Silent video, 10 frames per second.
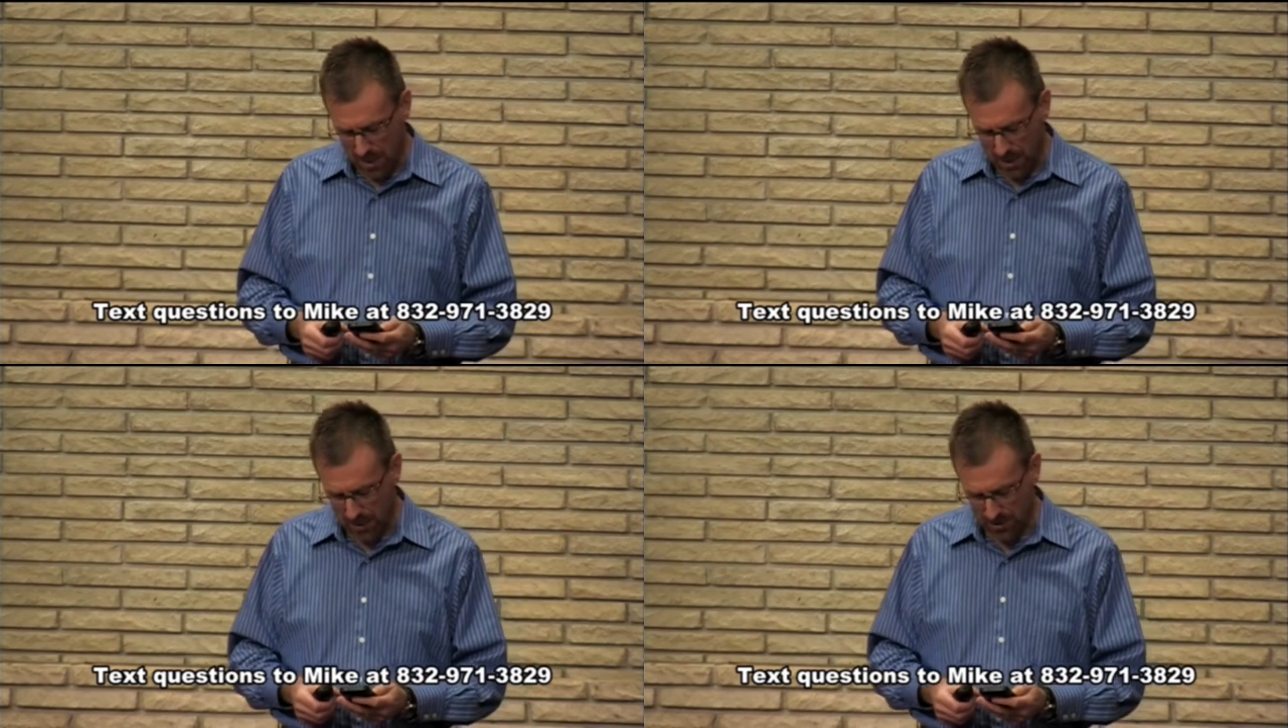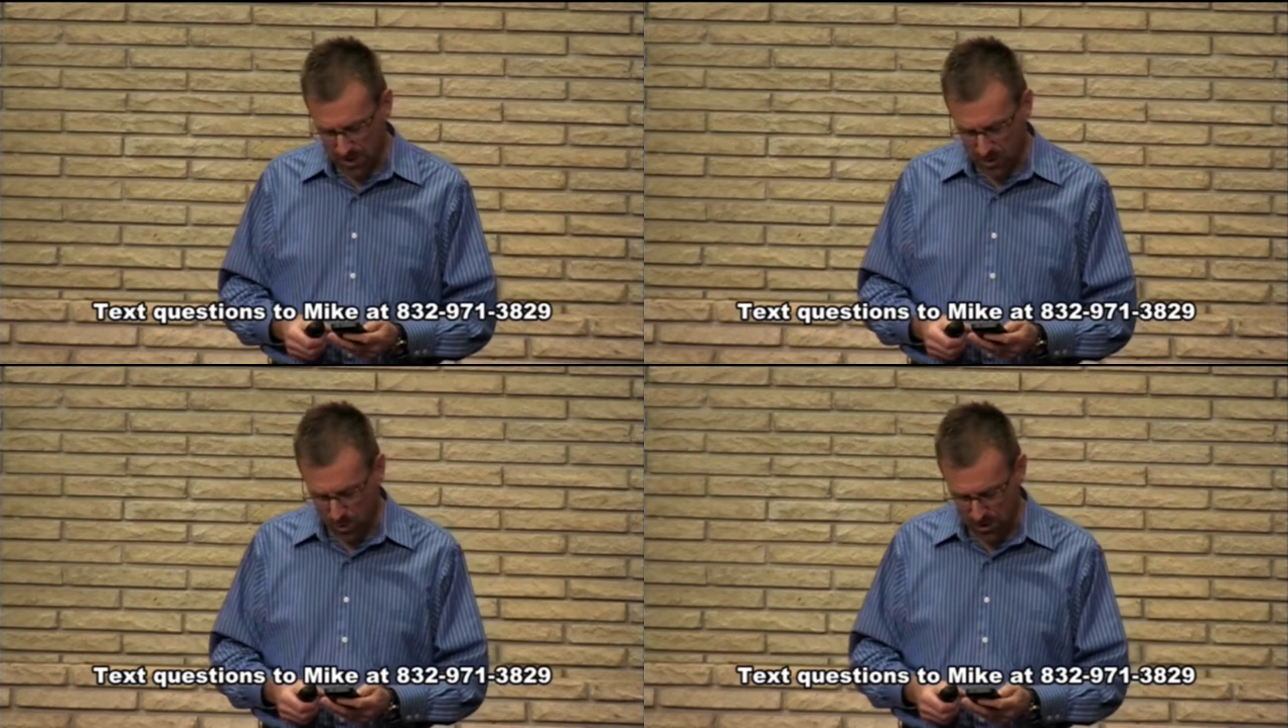Here's
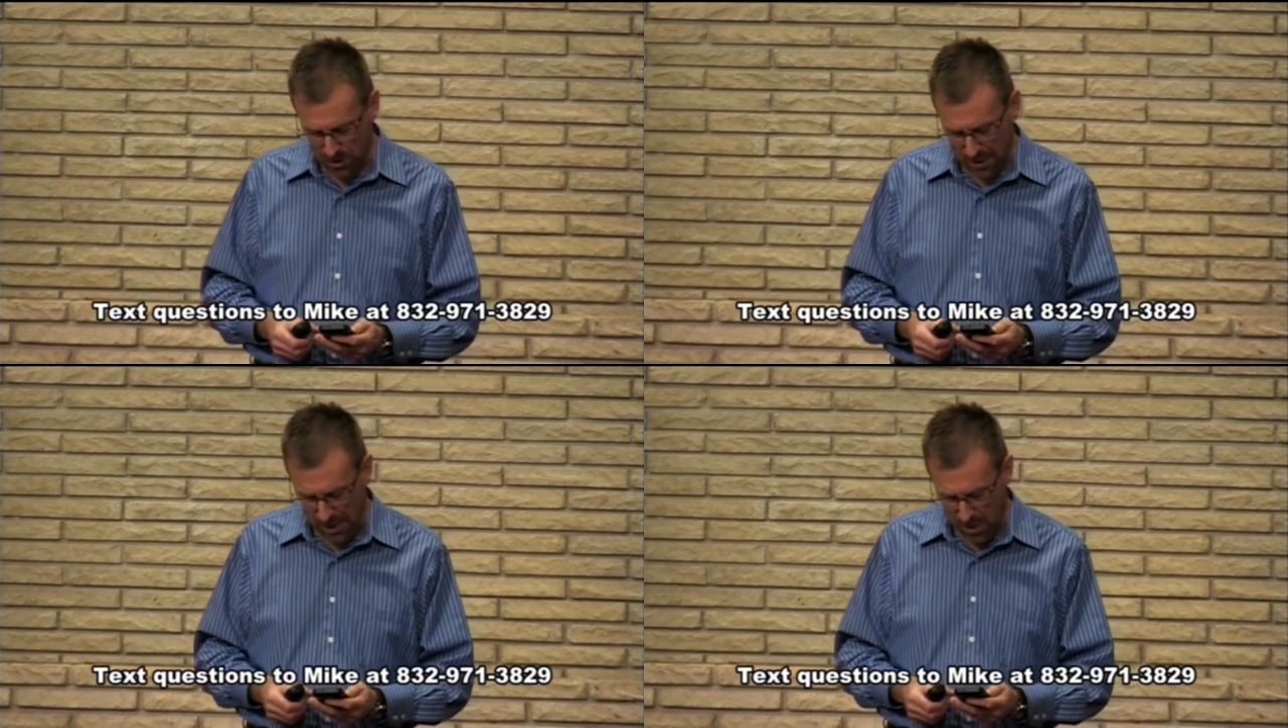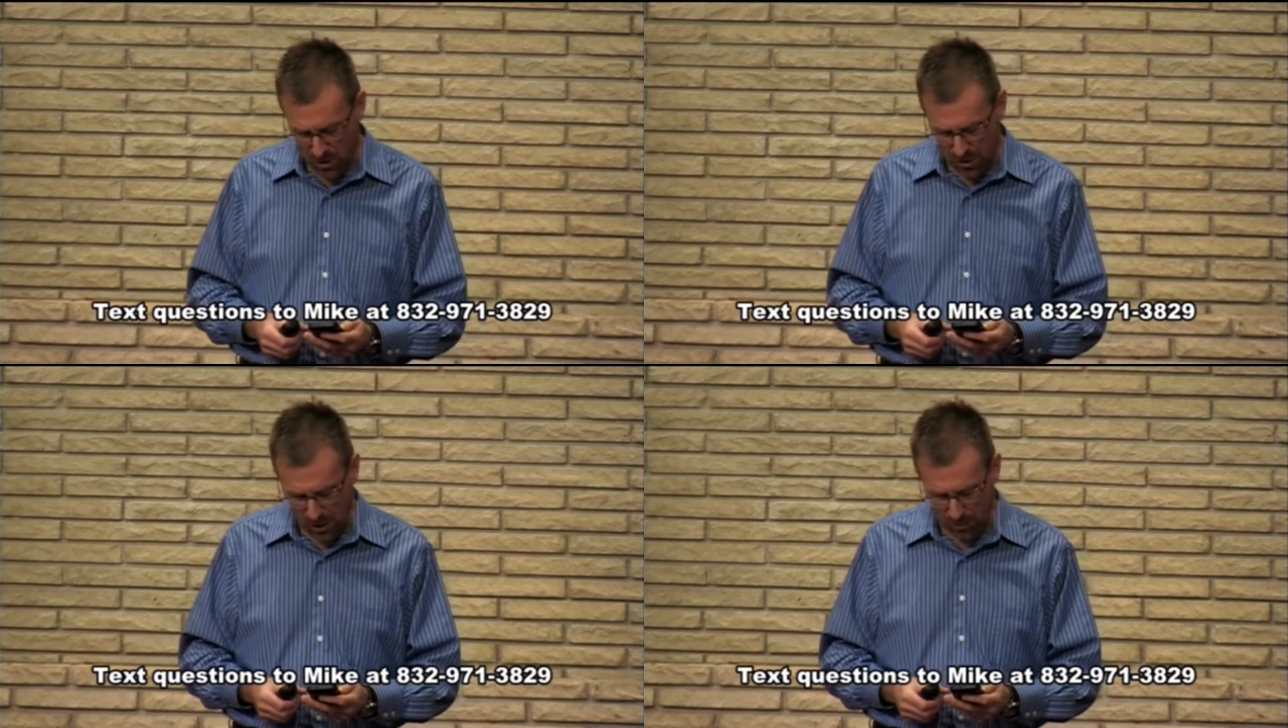another question. How do
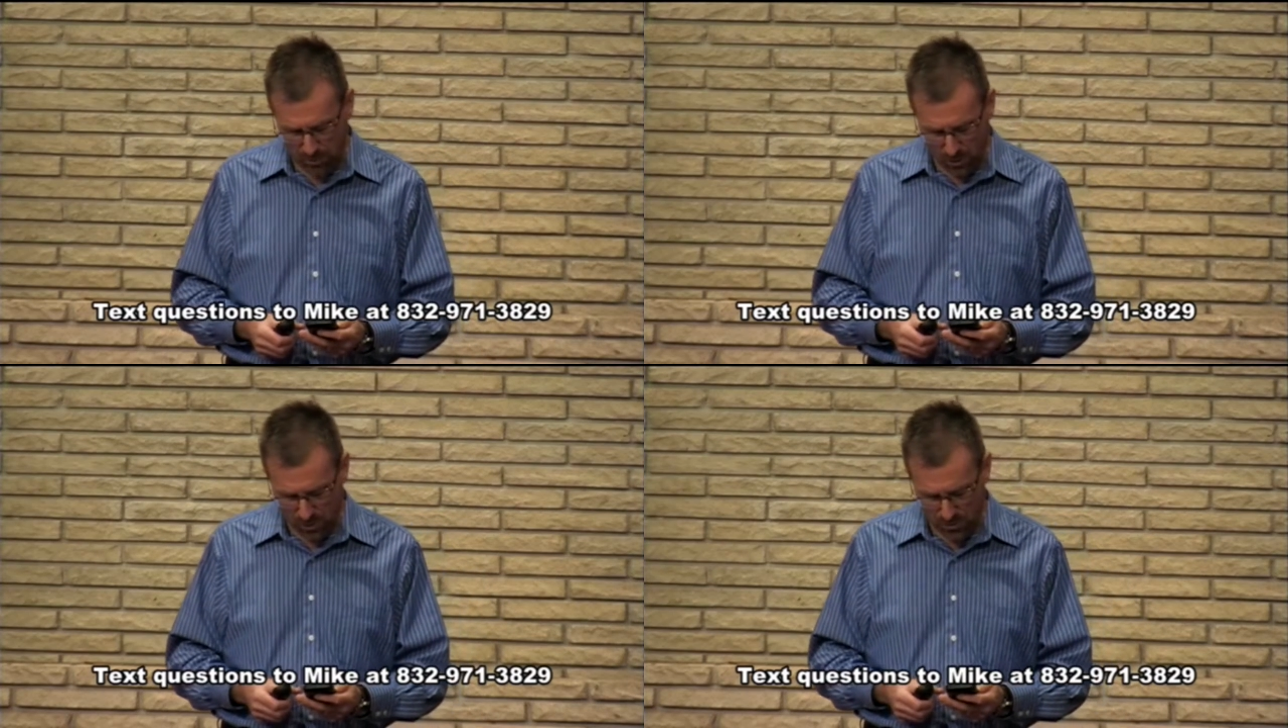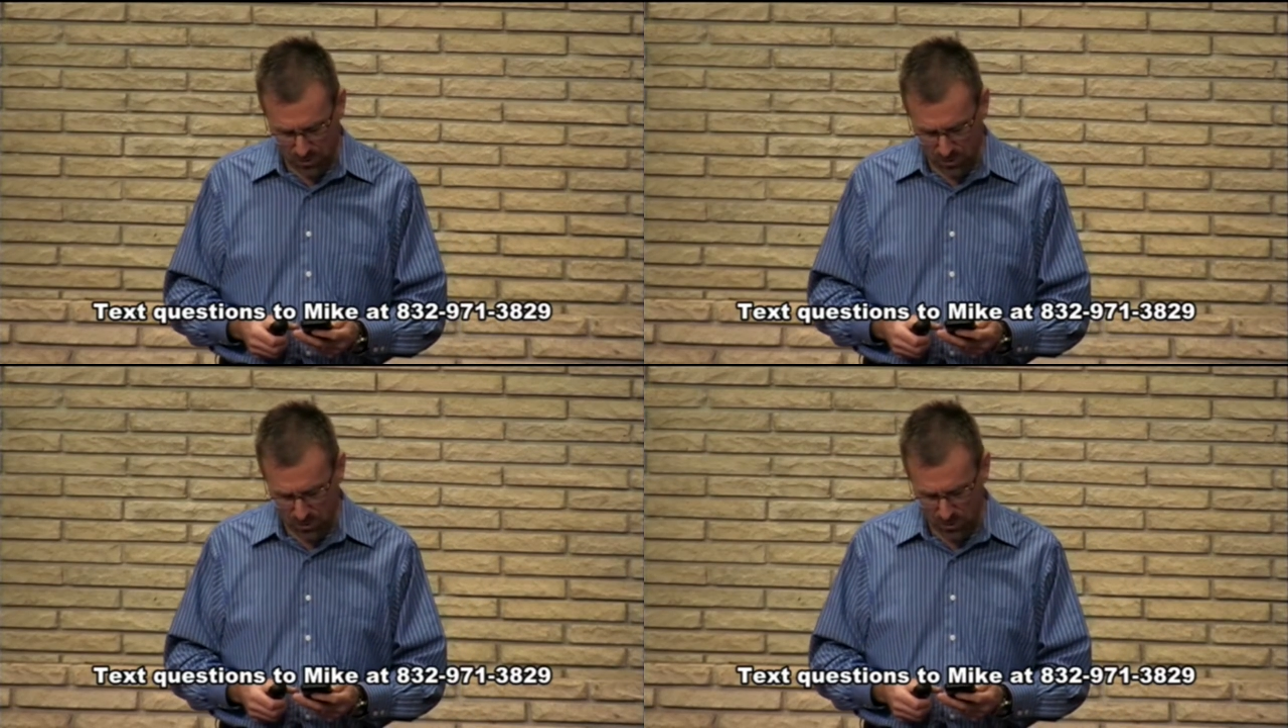you help those
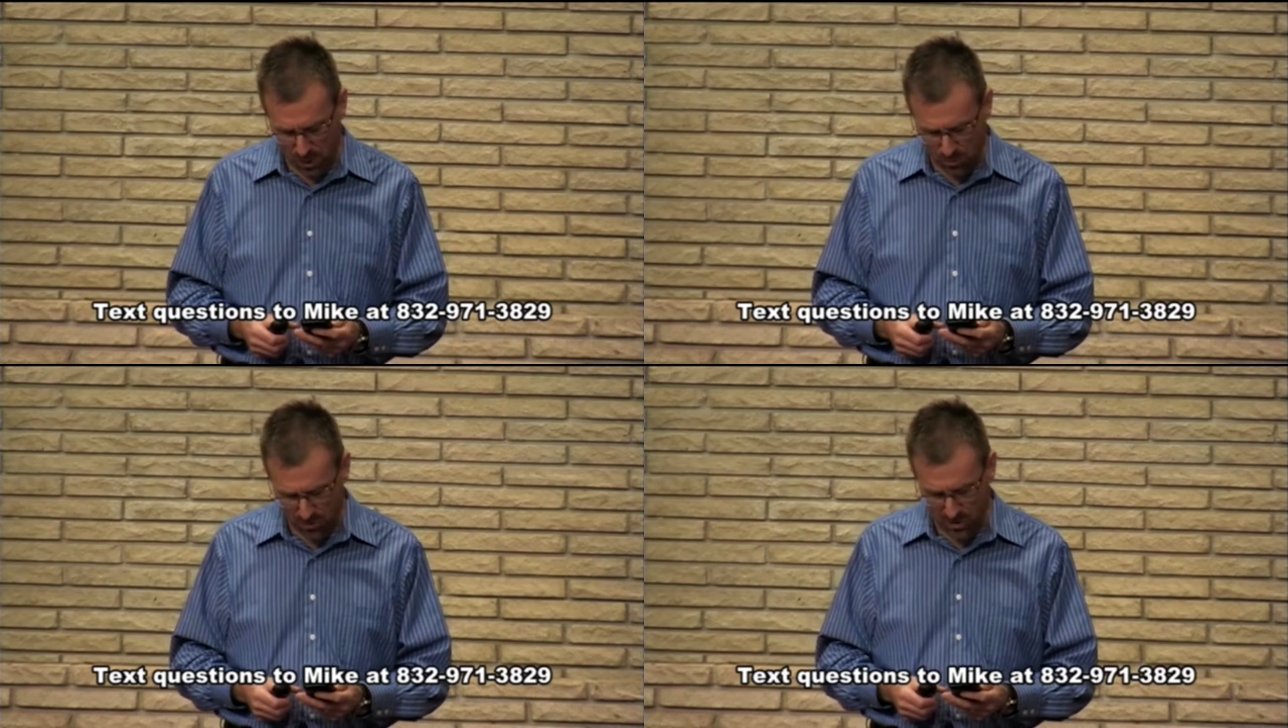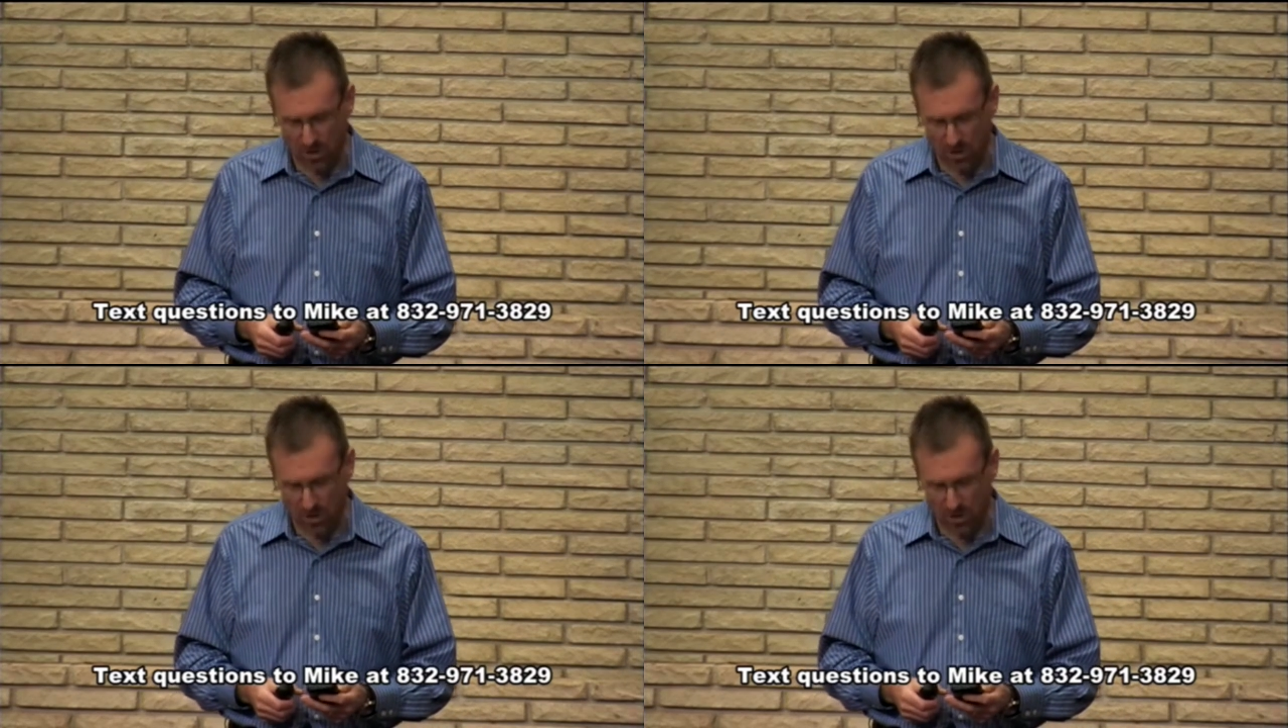who don't